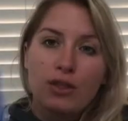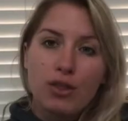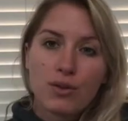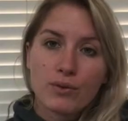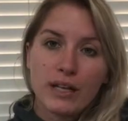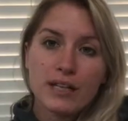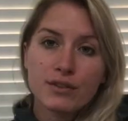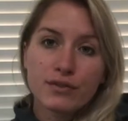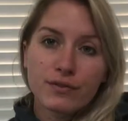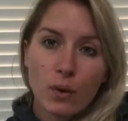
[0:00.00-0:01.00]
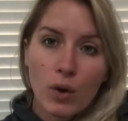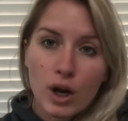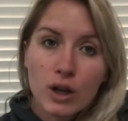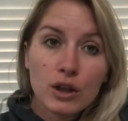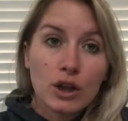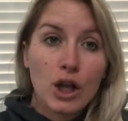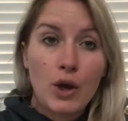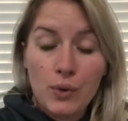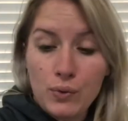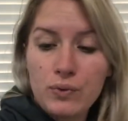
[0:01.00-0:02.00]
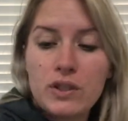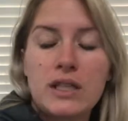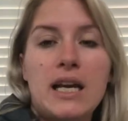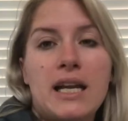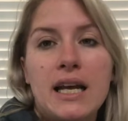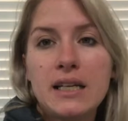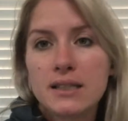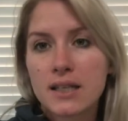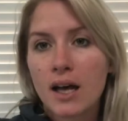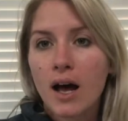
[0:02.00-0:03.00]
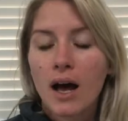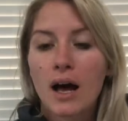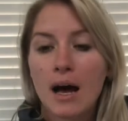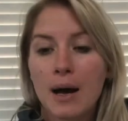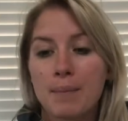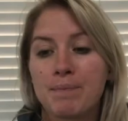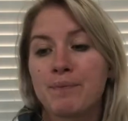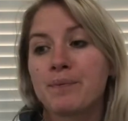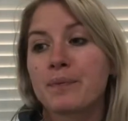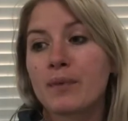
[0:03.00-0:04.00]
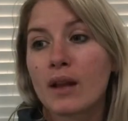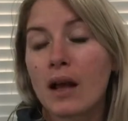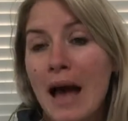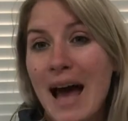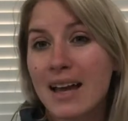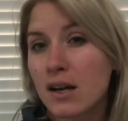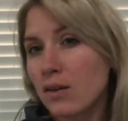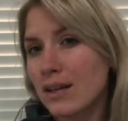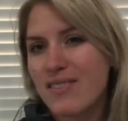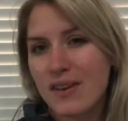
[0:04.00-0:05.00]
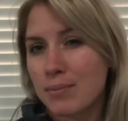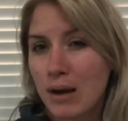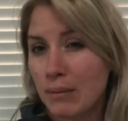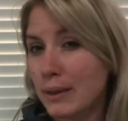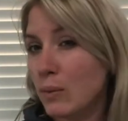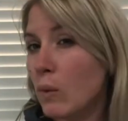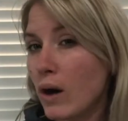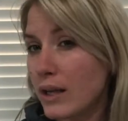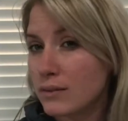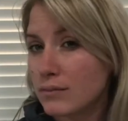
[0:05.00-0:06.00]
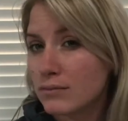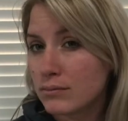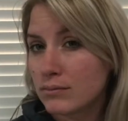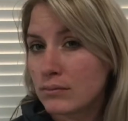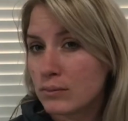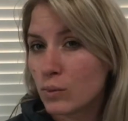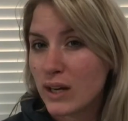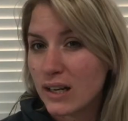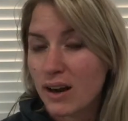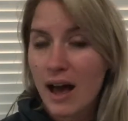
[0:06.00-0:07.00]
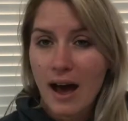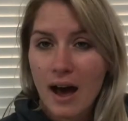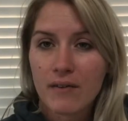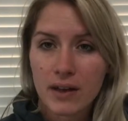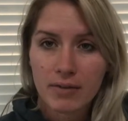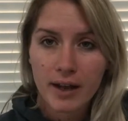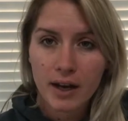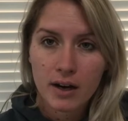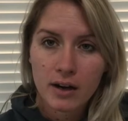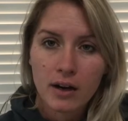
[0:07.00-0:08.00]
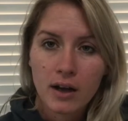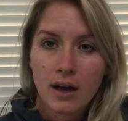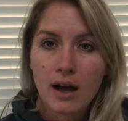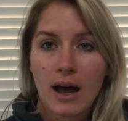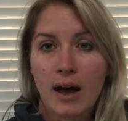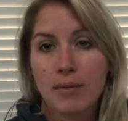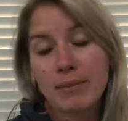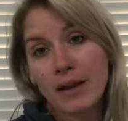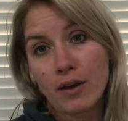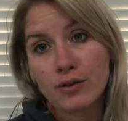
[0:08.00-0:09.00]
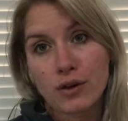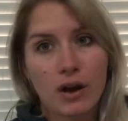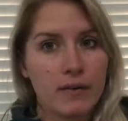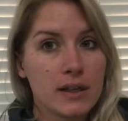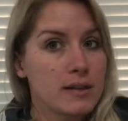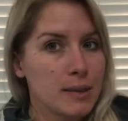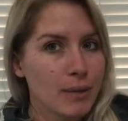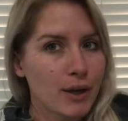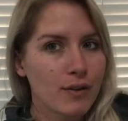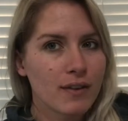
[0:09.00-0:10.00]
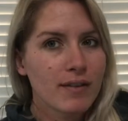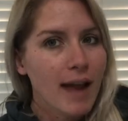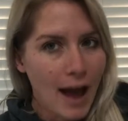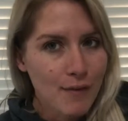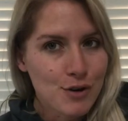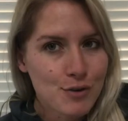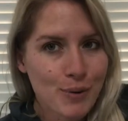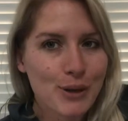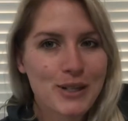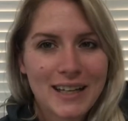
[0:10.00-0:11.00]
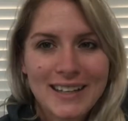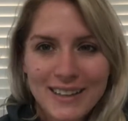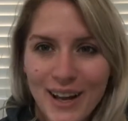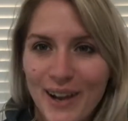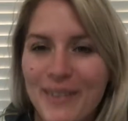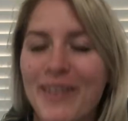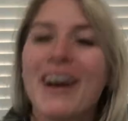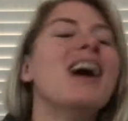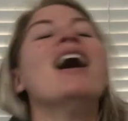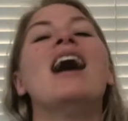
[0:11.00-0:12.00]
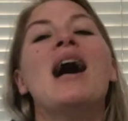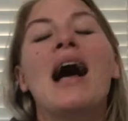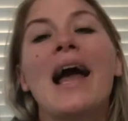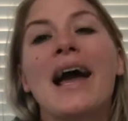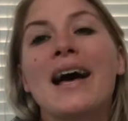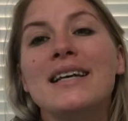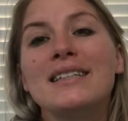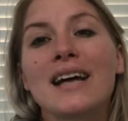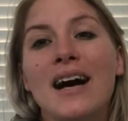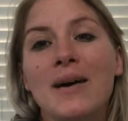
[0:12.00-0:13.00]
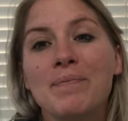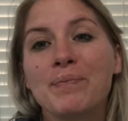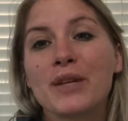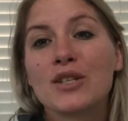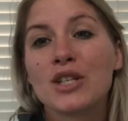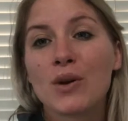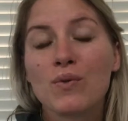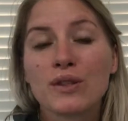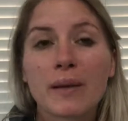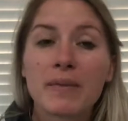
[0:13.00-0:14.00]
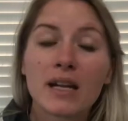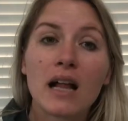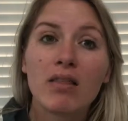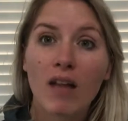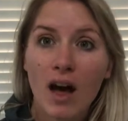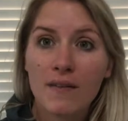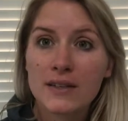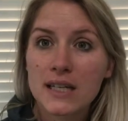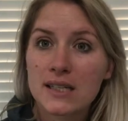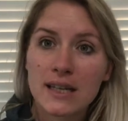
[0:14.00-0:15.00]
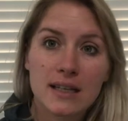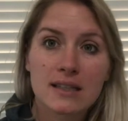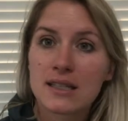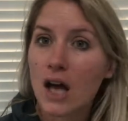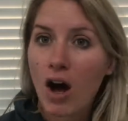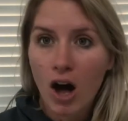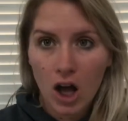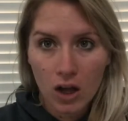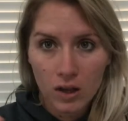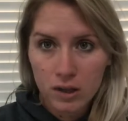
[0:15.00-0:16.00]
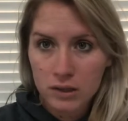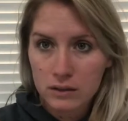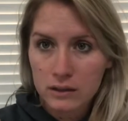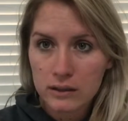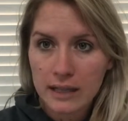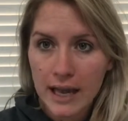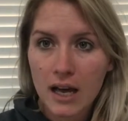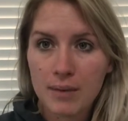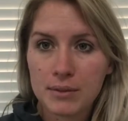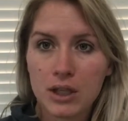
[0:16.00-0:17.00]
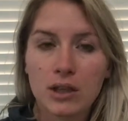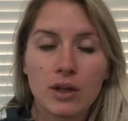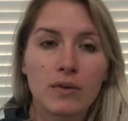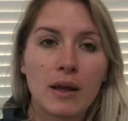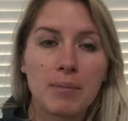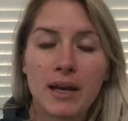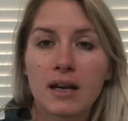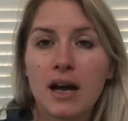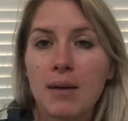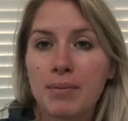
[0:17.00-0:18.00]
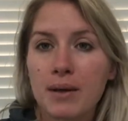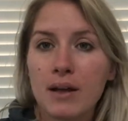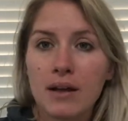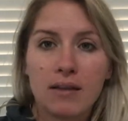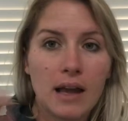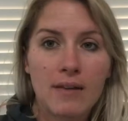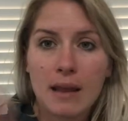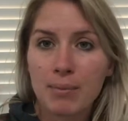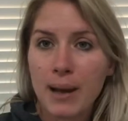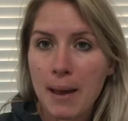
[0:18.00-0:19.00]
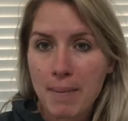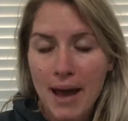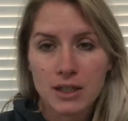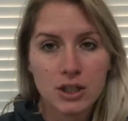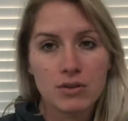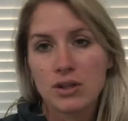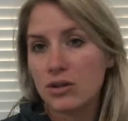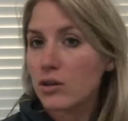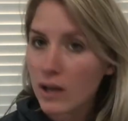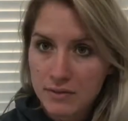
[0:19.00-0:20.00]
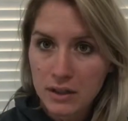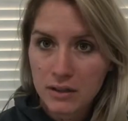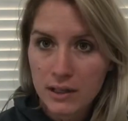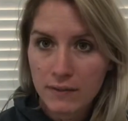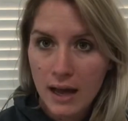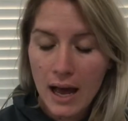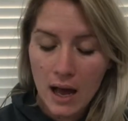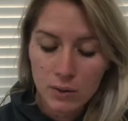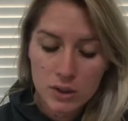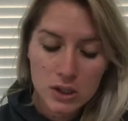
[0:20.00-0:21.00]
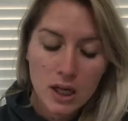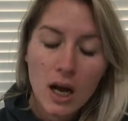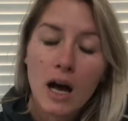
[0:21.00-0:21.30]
to three to four loads in it. Um, I could only fit probably one, one and a half in there. Uh, my loads are obviously bigger than the average person though. And um, so something I loved is that all, they come to you. They pick it up and they bring it back to you. So you don't have to leave the house.